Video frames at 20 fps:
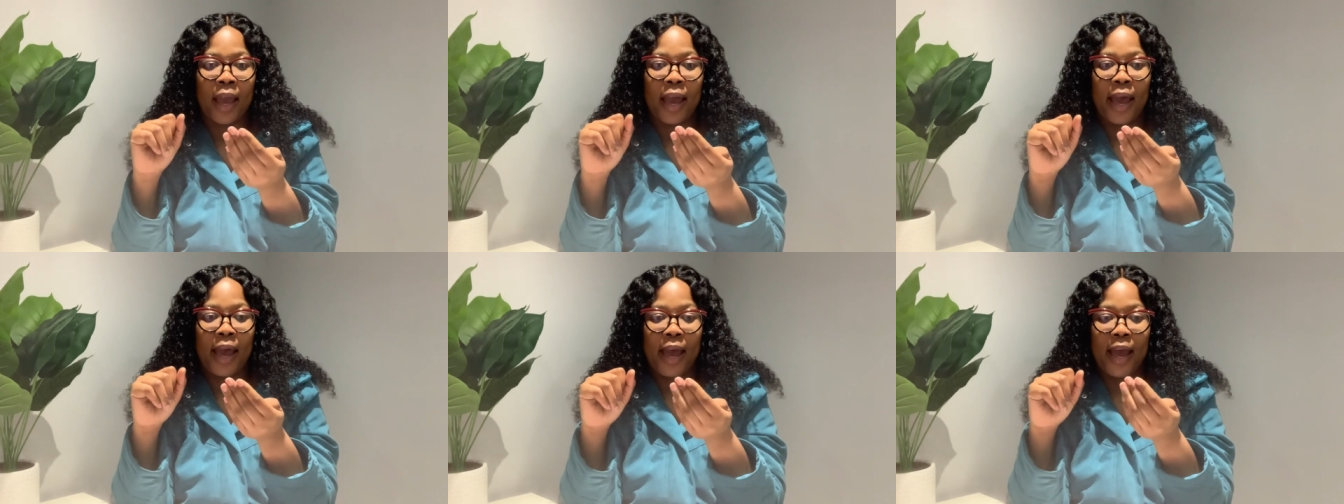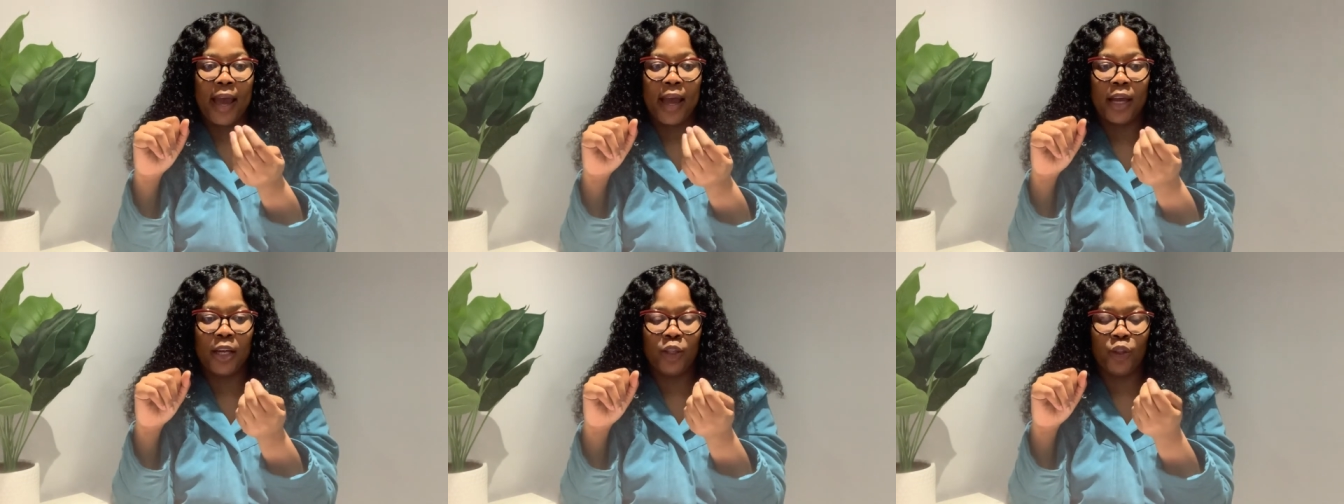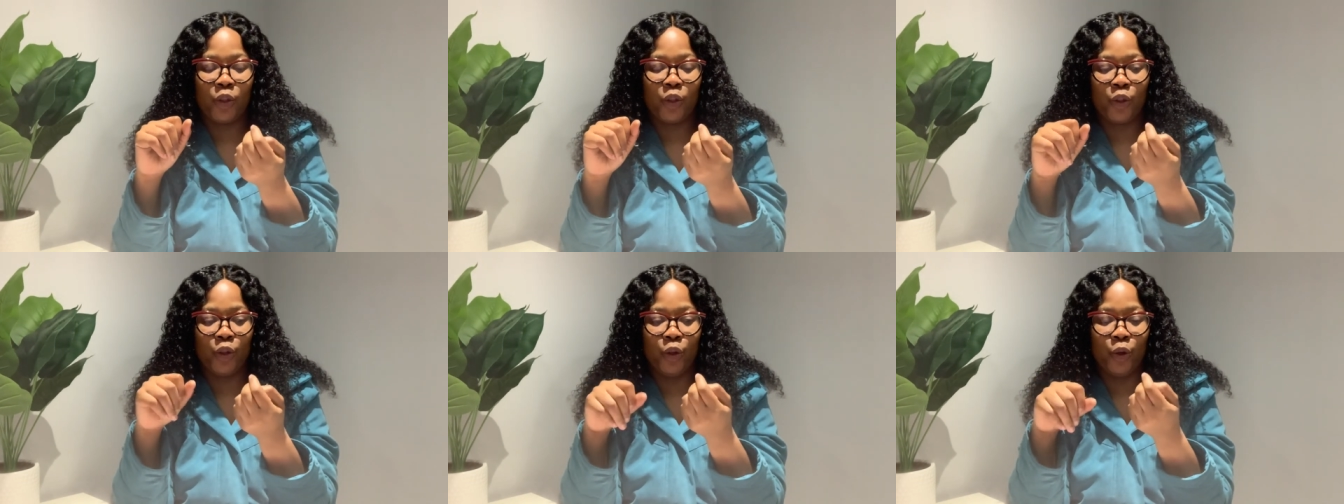
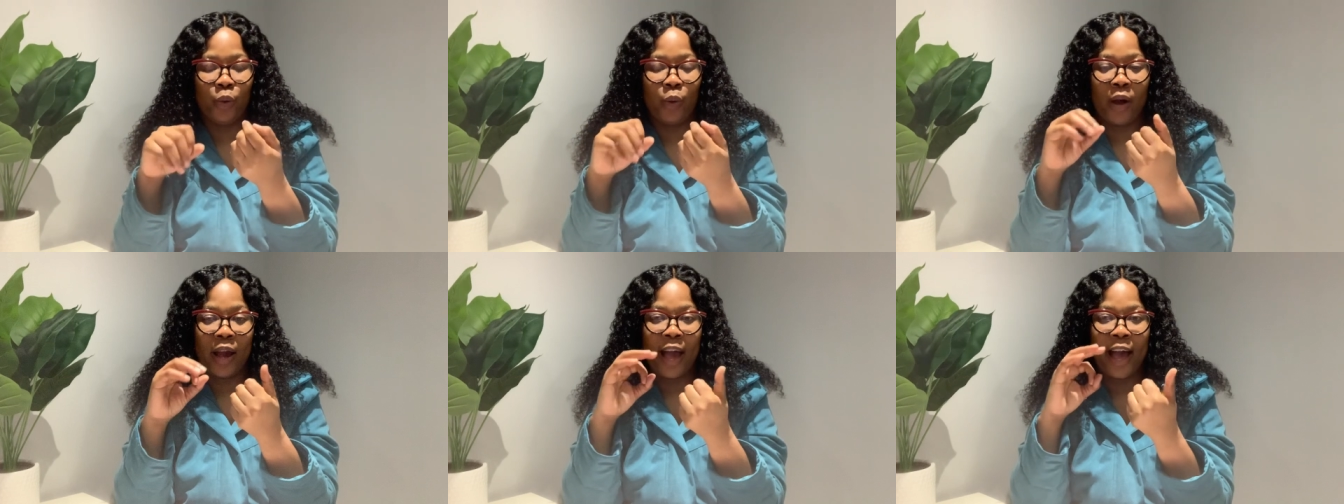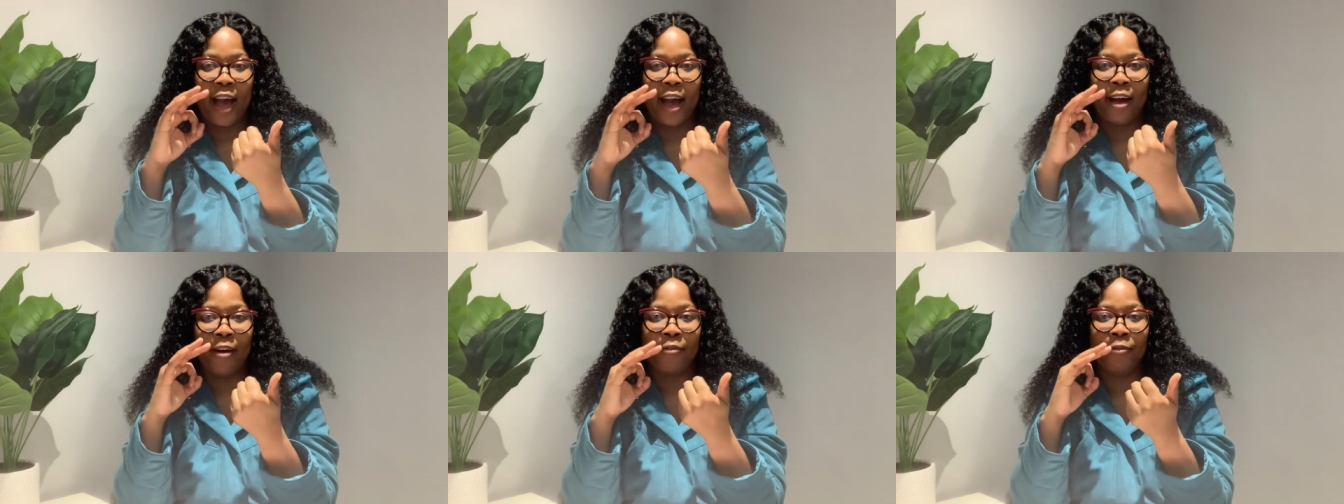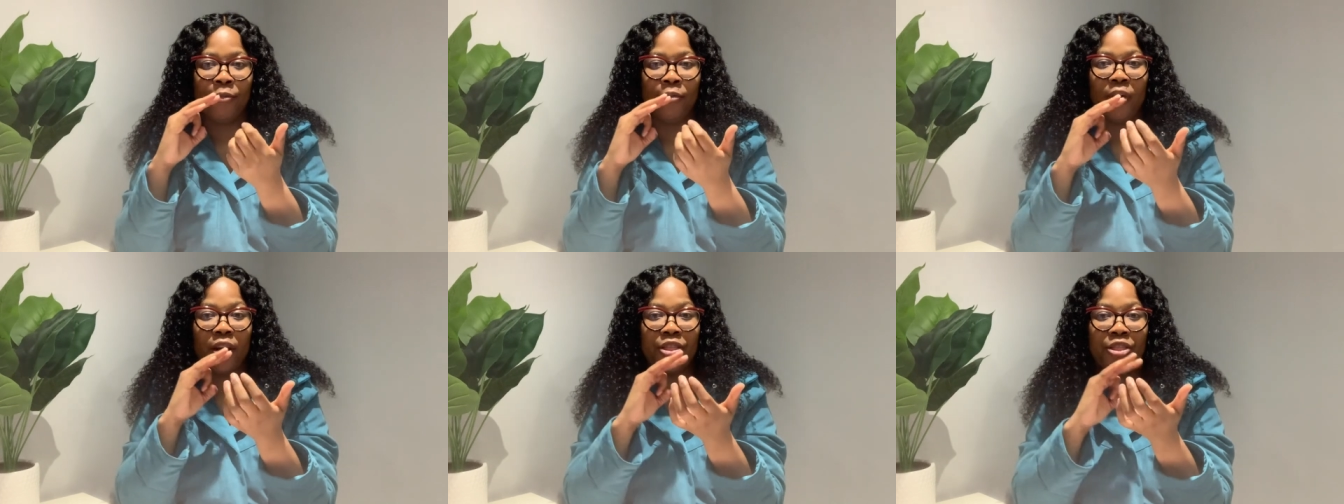and you have
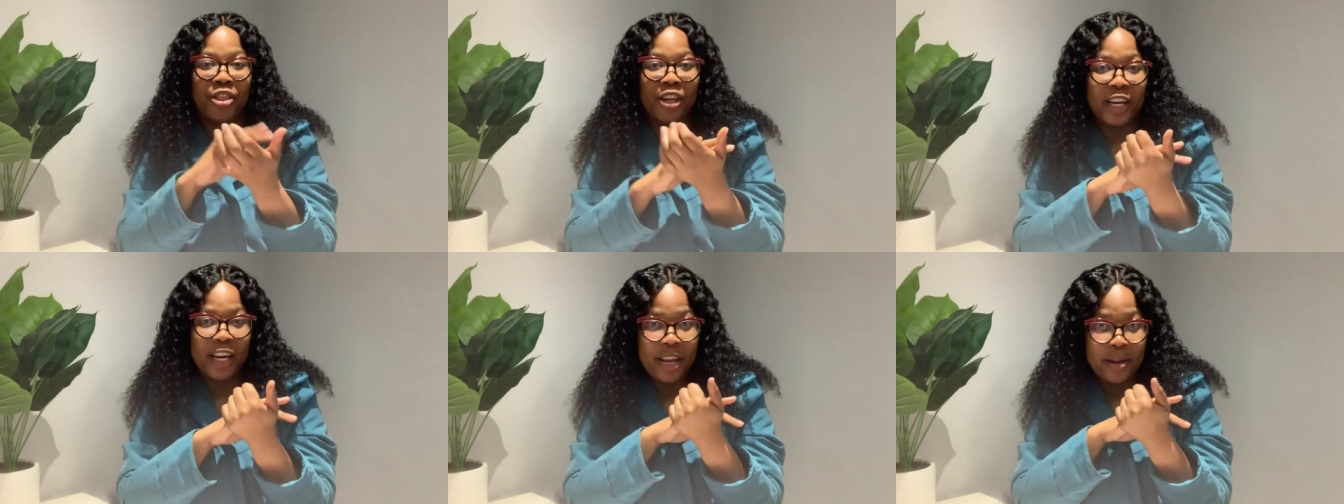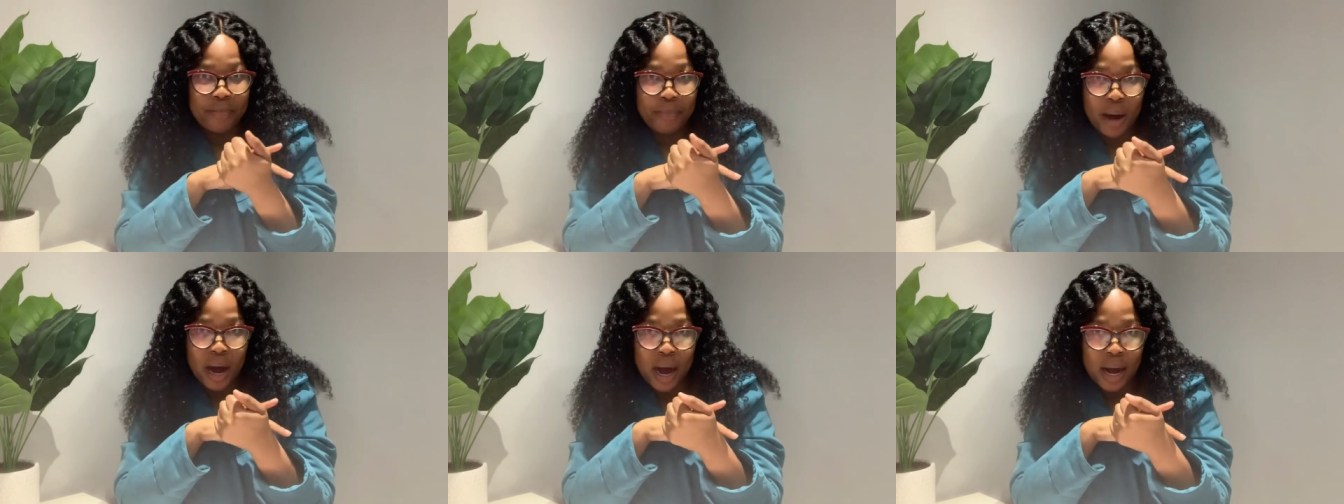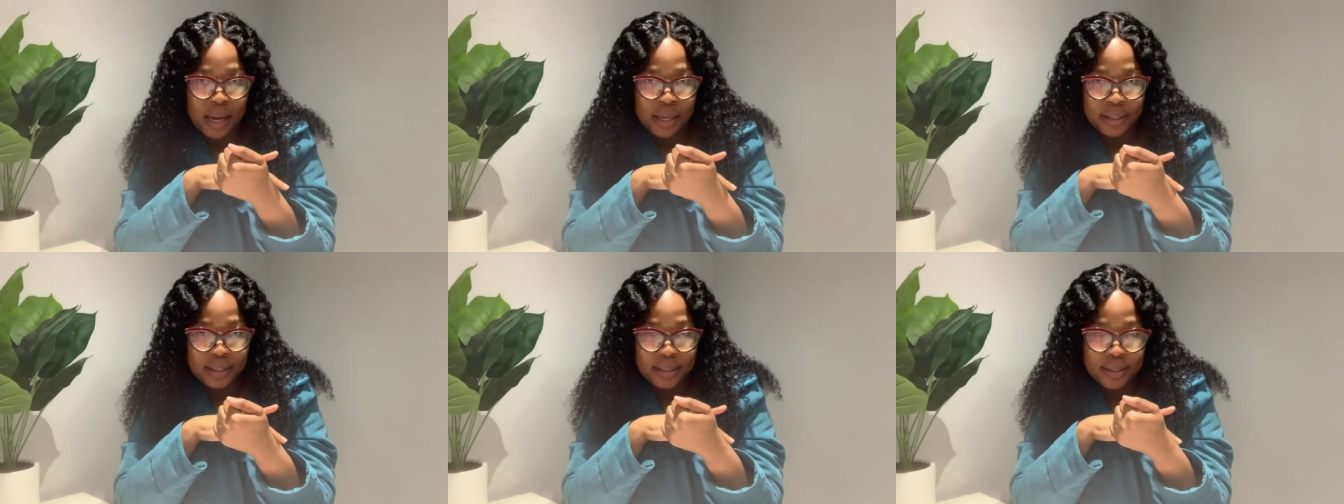three
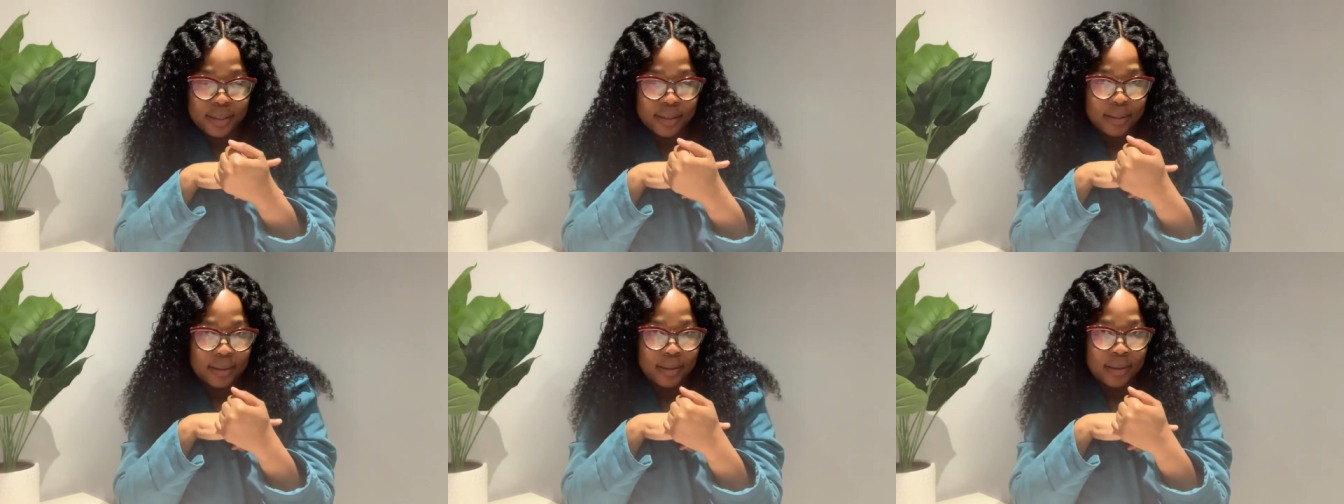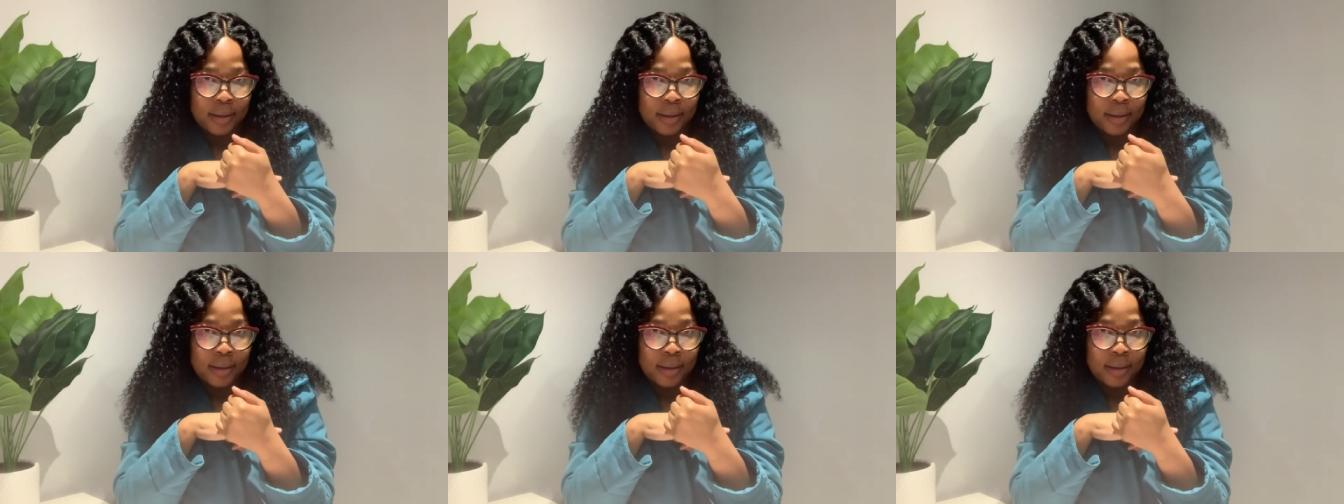parts